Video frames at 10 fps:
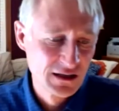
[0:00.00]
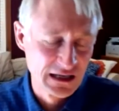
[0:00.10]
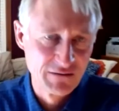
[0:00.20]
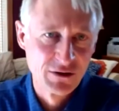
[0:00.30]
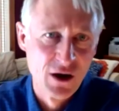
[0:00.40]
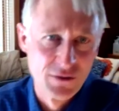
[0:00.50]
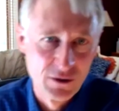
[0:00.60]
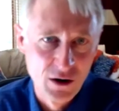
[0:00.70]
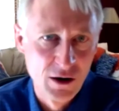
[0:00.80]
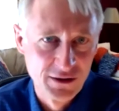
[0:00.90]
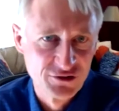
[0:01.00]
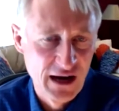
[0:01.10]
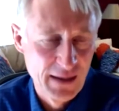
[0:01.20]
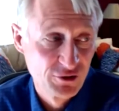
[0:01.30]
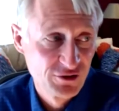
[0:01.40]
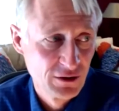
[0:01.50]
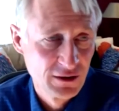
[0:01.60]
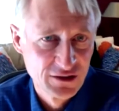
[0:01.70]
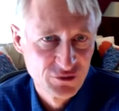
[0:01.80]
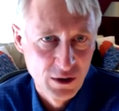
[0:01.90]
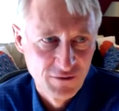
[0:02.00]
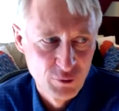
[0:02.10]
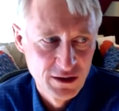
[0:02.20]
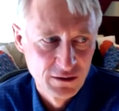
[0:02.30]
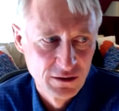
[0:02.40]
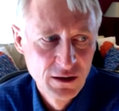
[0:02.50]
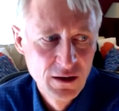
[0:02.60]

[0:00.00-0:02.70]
even though there are all these opportunities where if we could